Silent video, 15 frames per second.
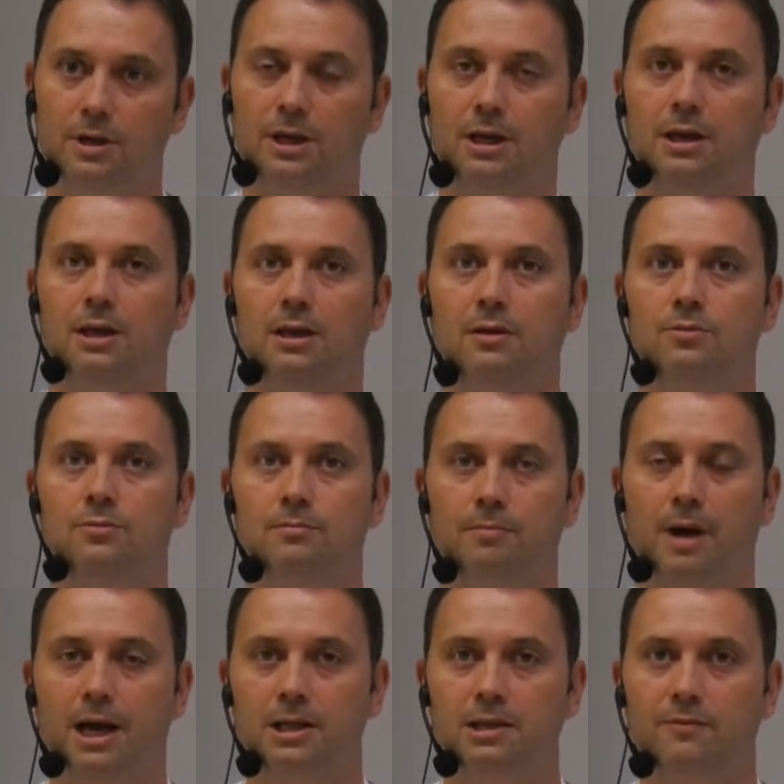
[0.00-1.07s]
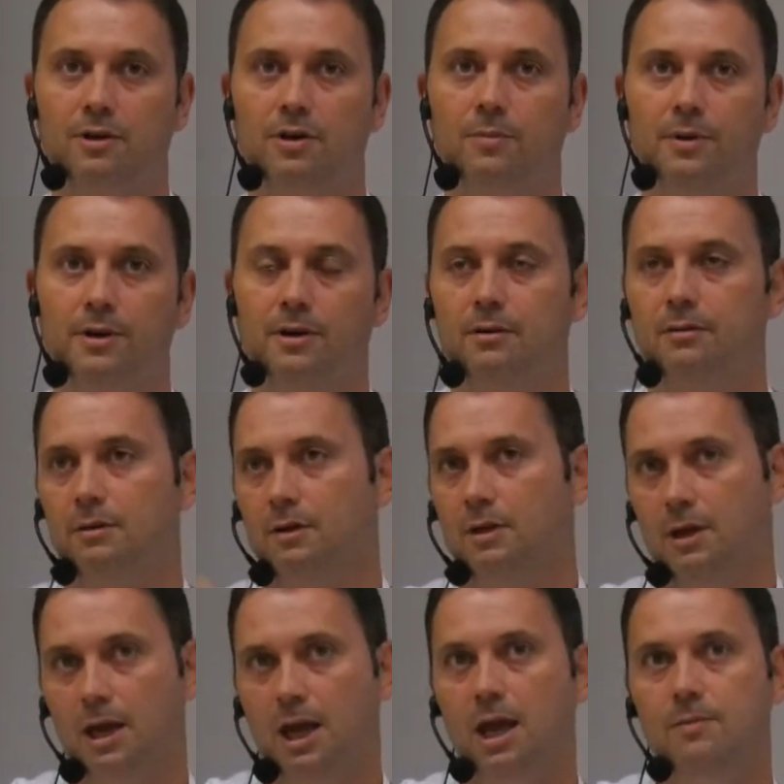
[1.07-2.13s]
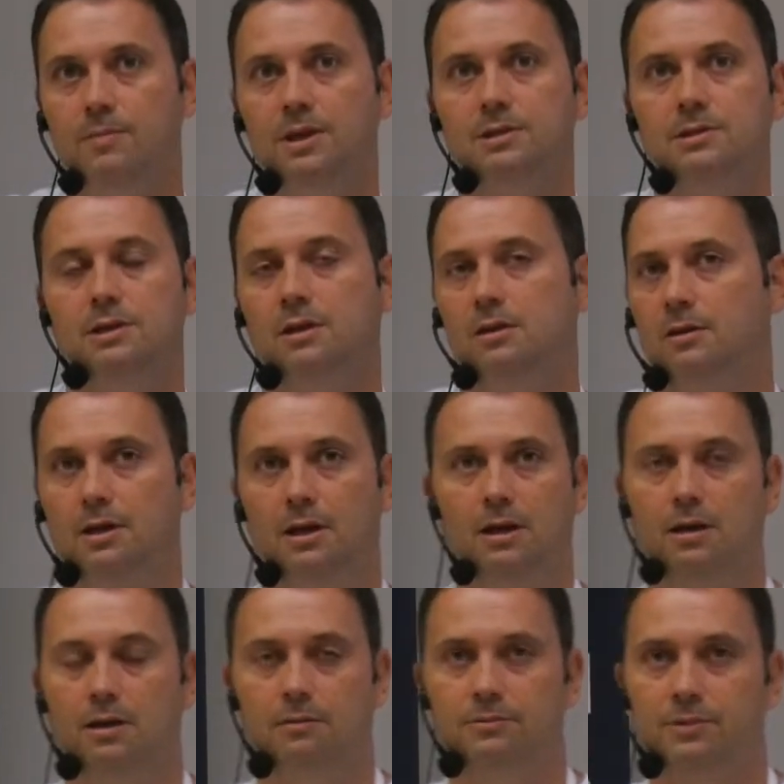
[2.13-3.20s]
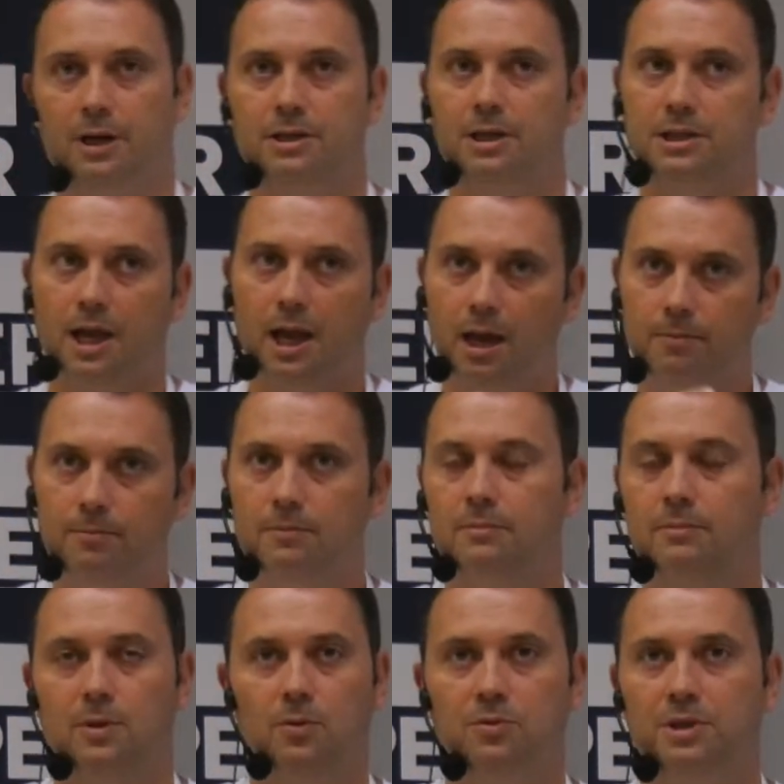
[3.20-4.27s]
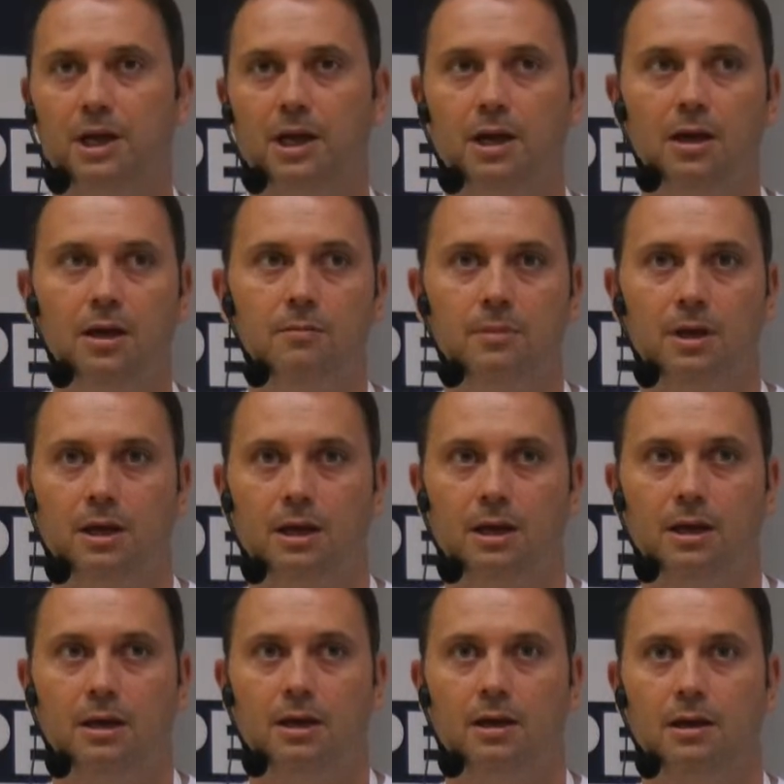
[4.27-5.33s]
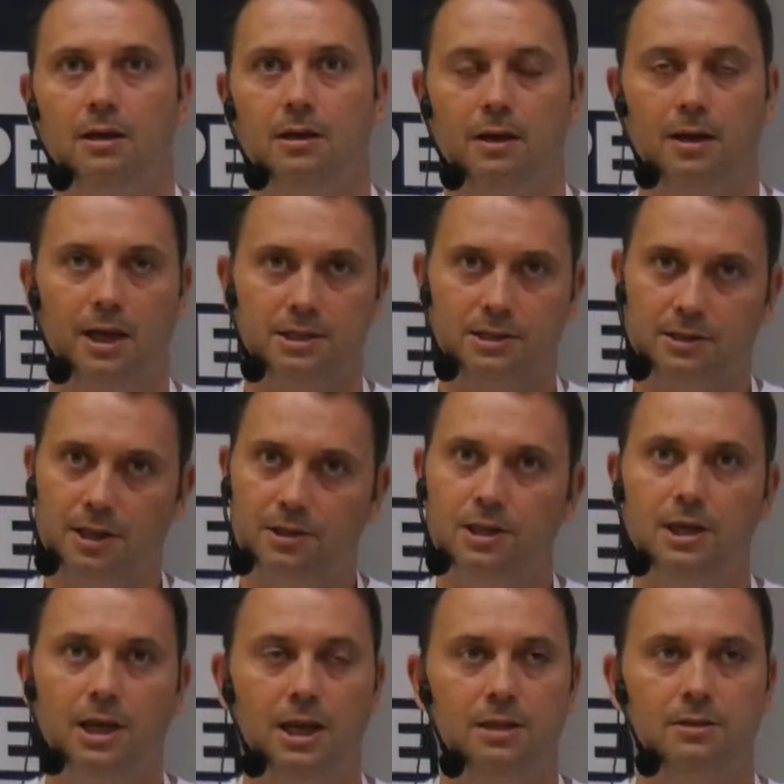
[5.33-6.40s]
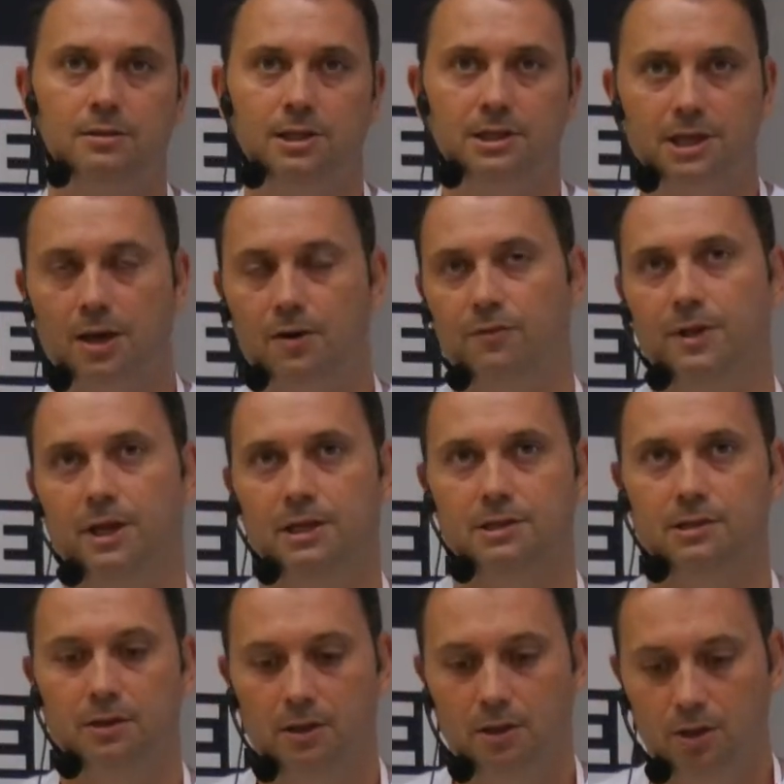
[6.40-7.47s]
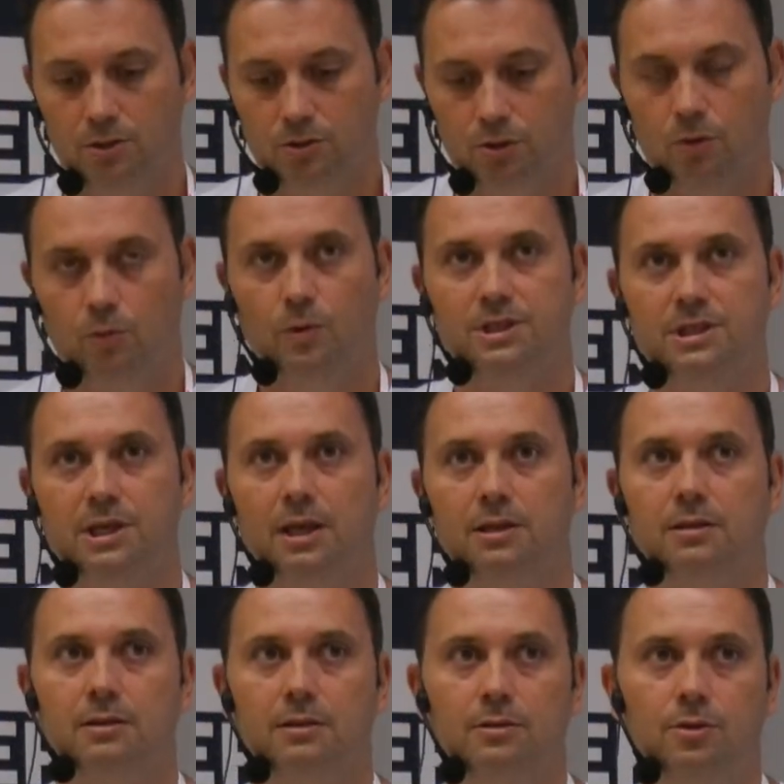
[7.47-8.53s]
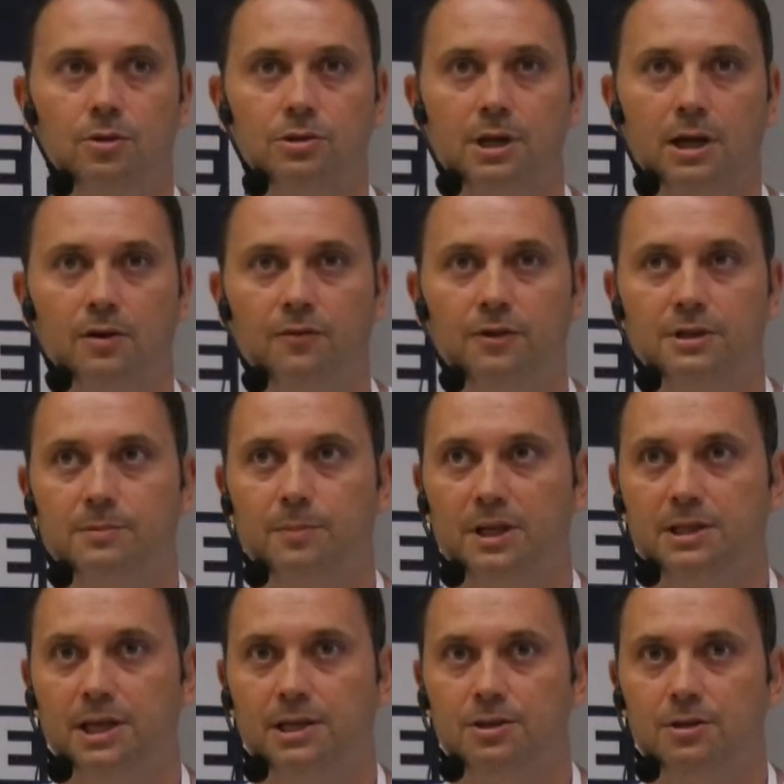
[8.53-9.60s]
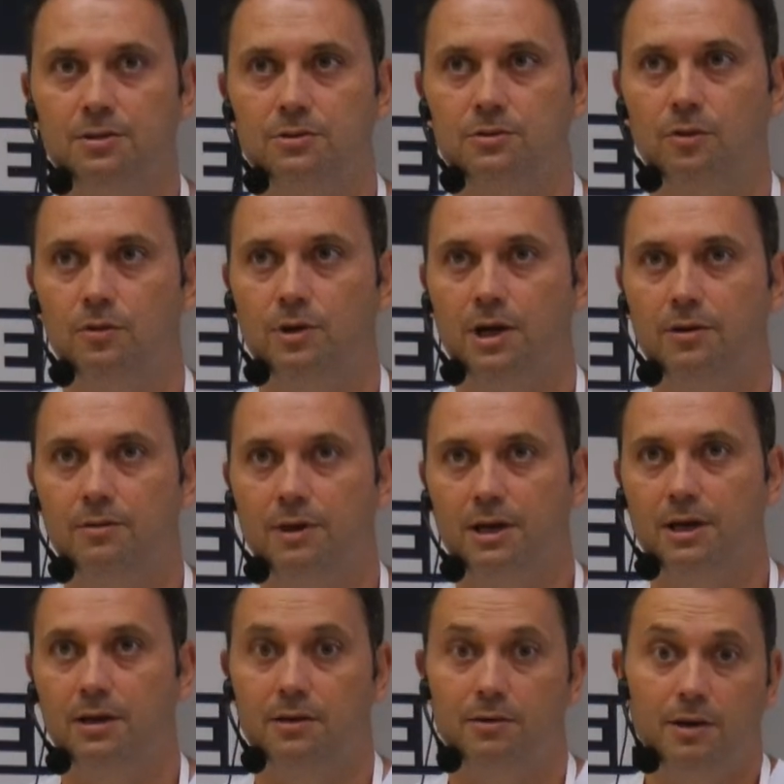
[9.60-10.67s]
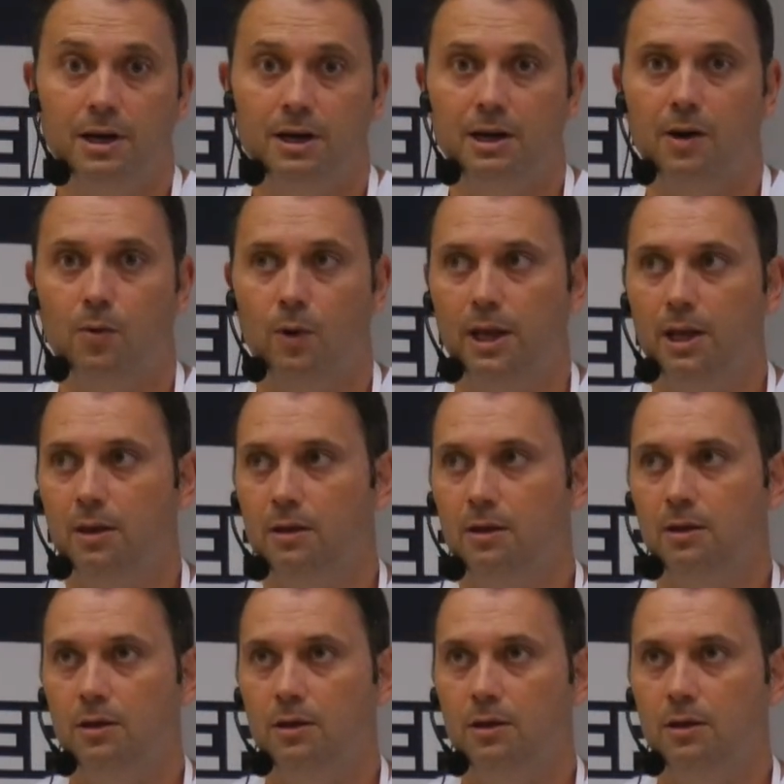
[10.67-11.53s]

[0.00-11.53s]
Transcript: backend developer, ABC, track the time on time, ask the ticket, these kind of things. So we set those kind of expectations on a really clear way